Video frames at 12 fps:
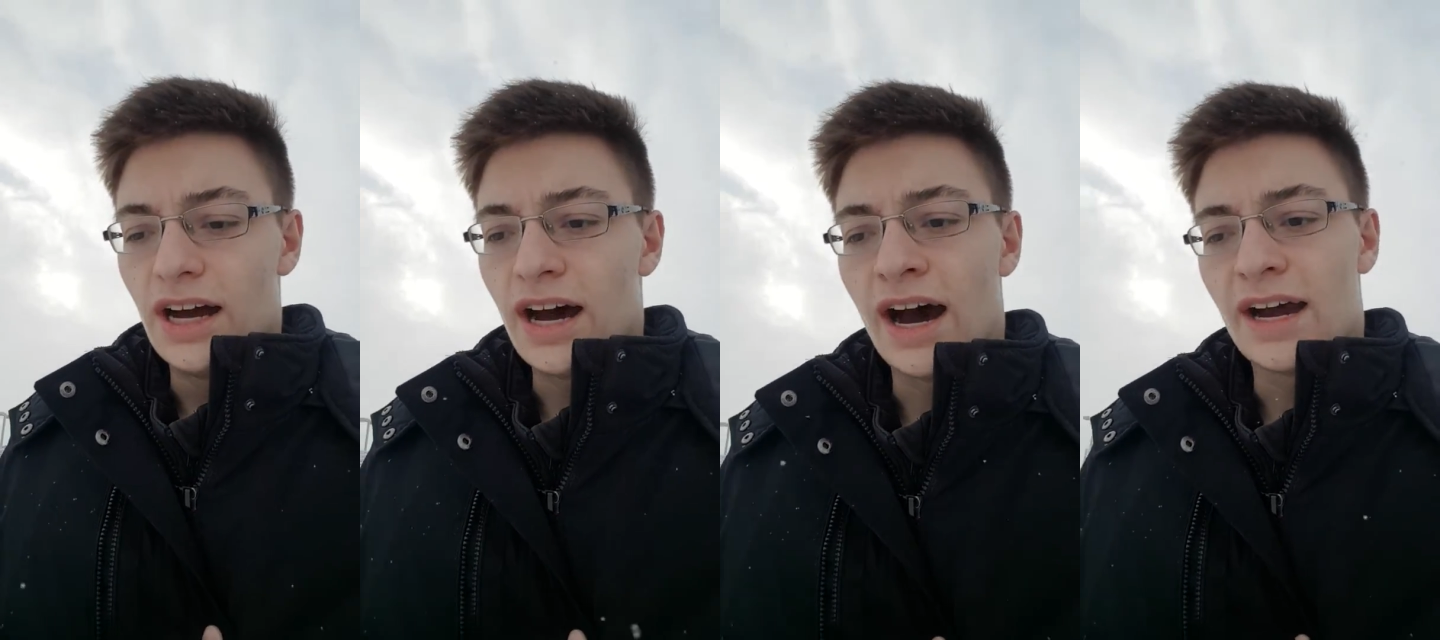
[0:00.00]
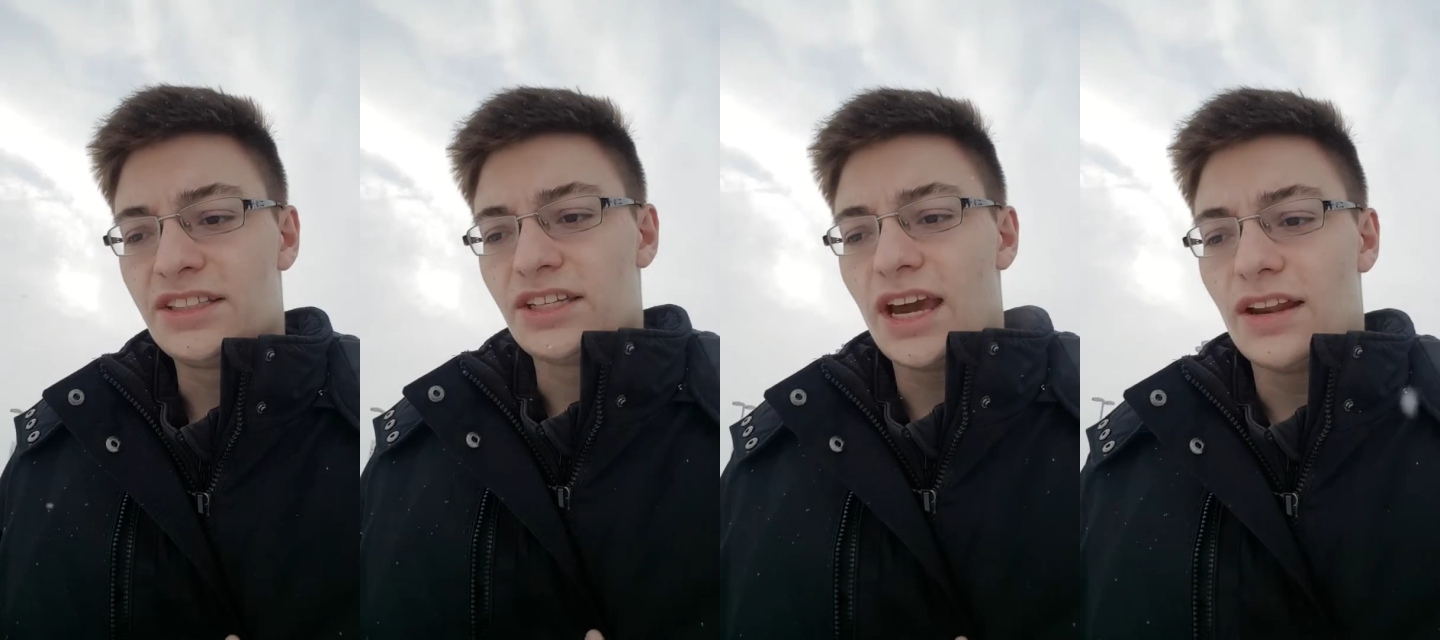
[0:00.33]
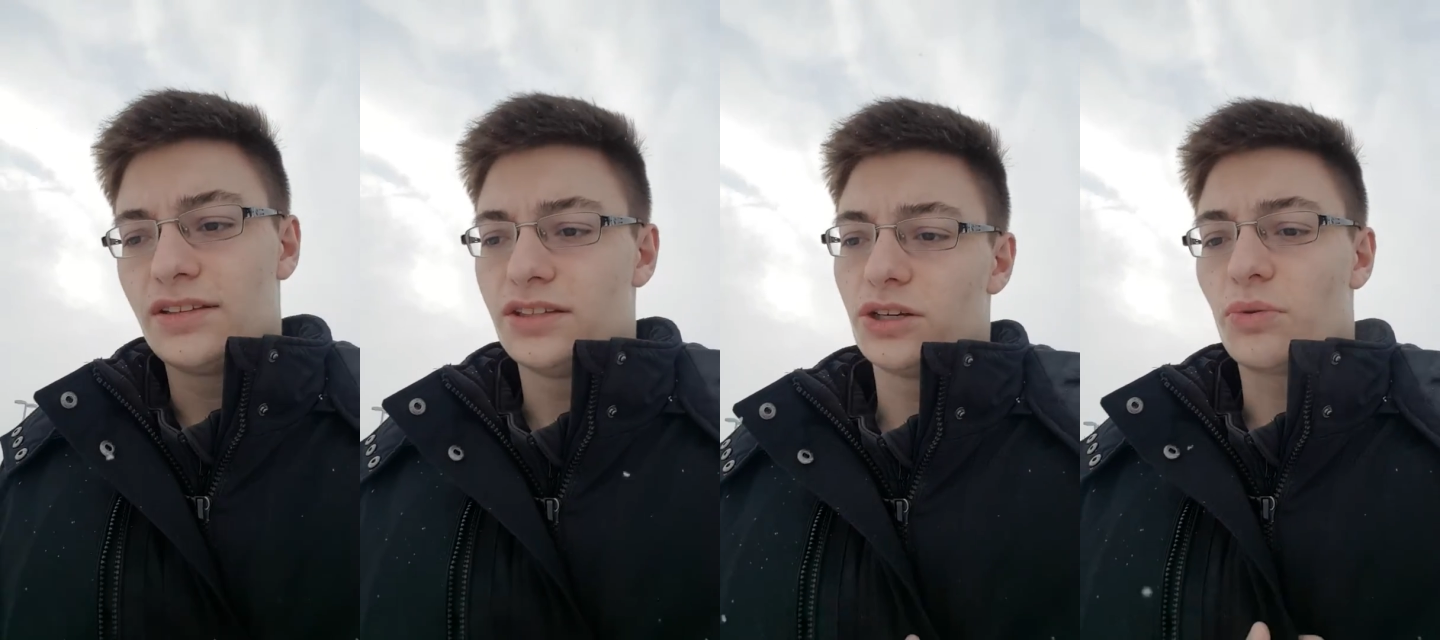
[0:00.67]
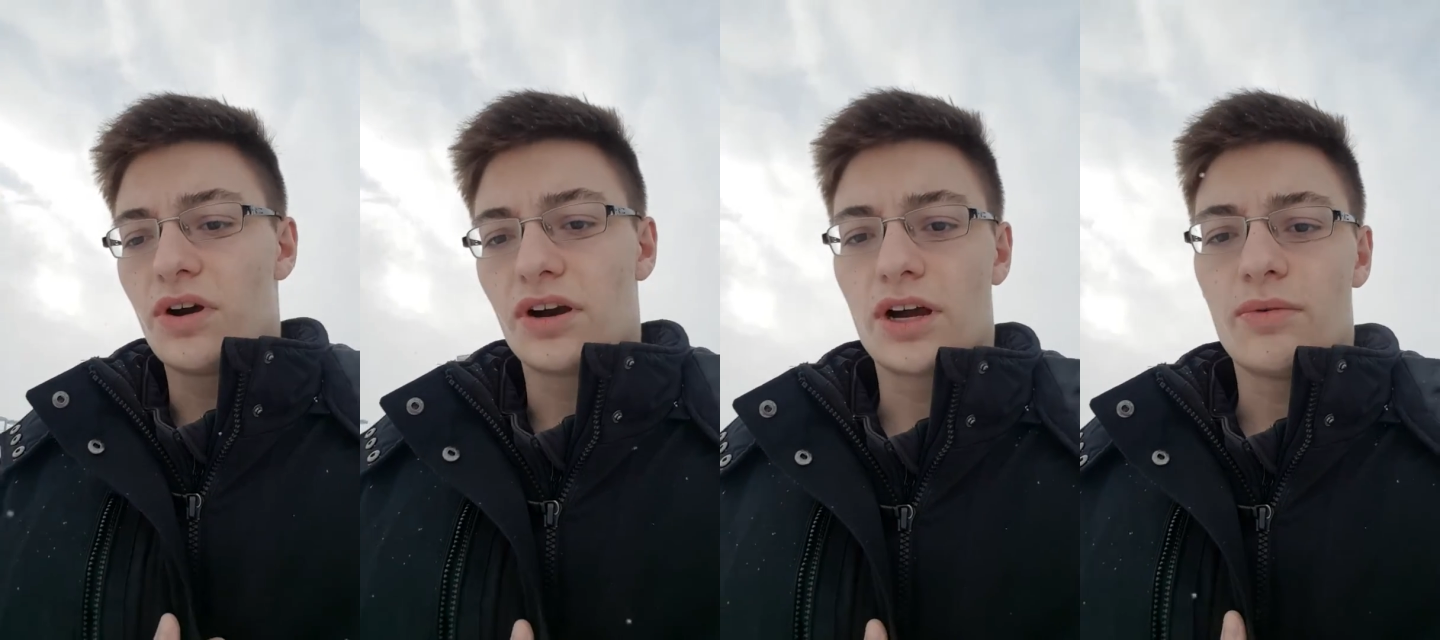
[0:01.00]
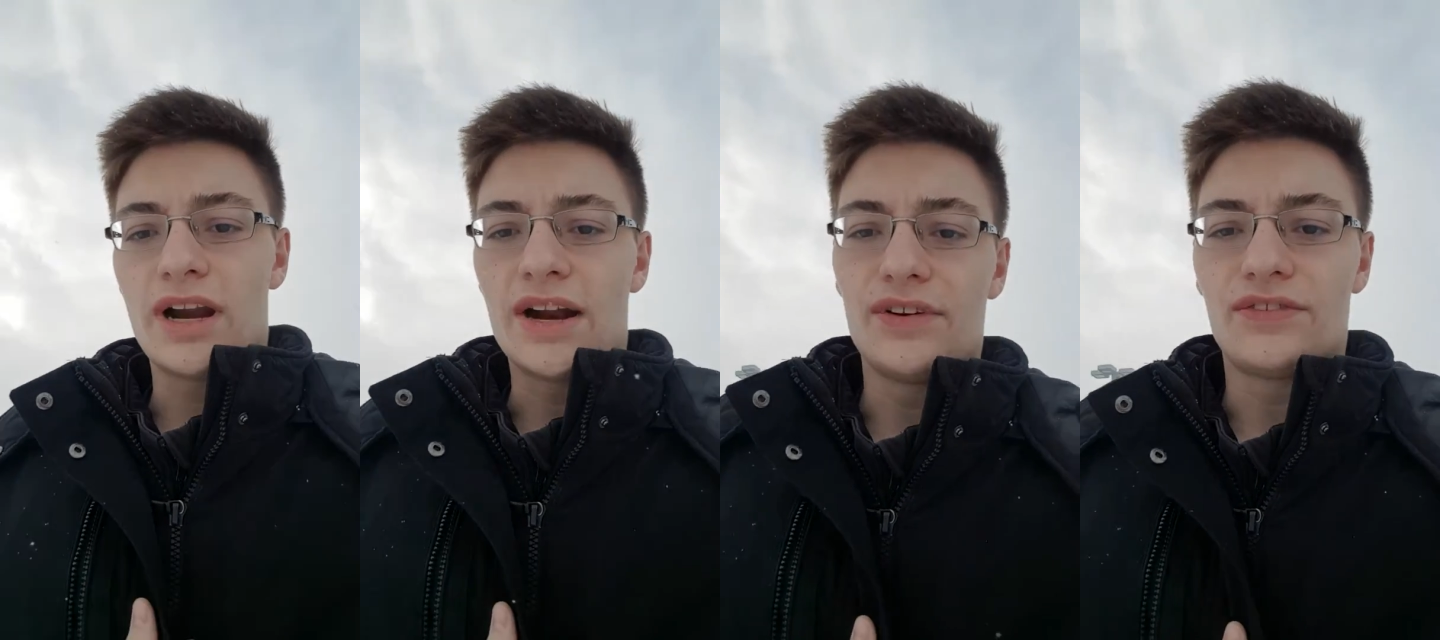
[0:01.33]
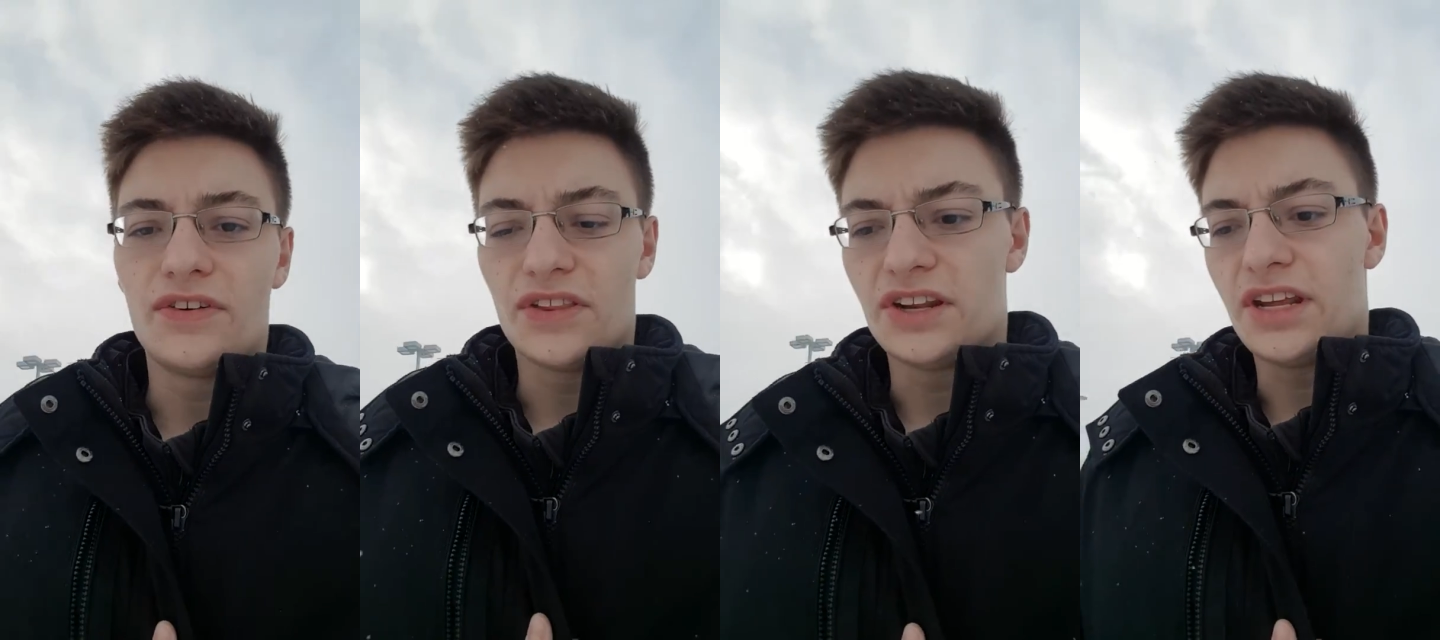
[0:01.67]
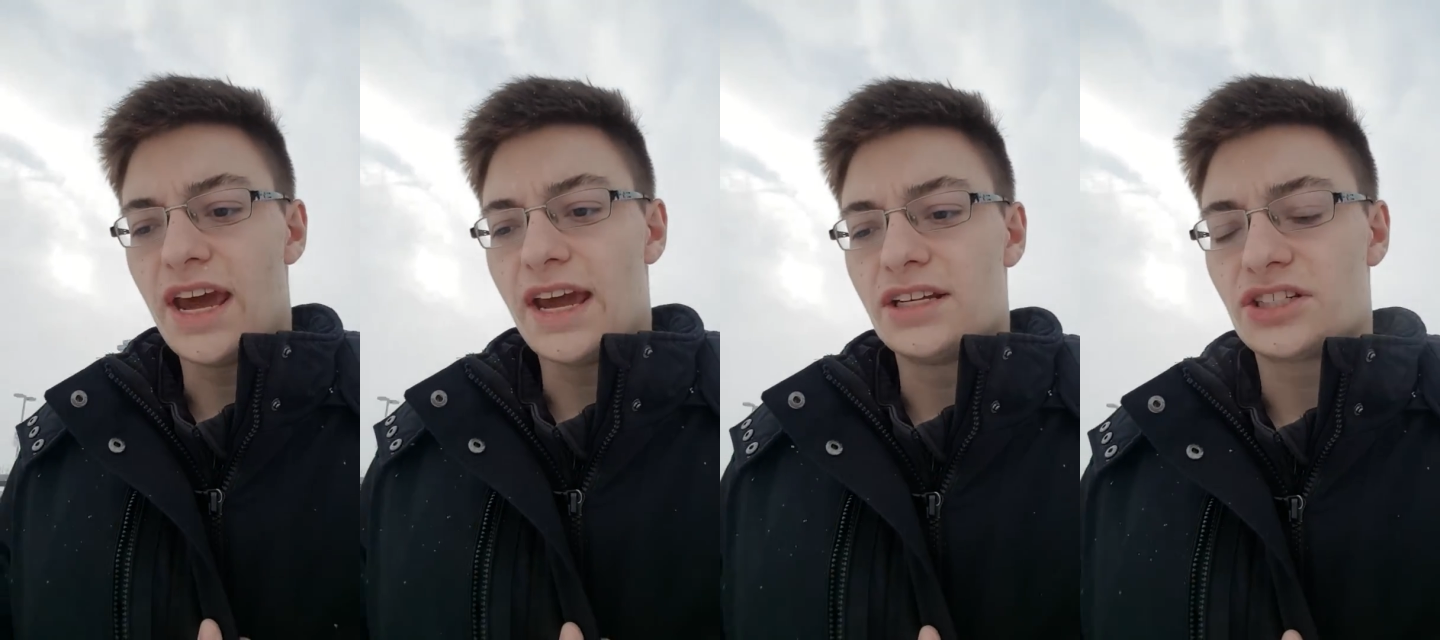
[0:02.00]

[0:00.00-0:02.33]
to get to work or whatever for the day.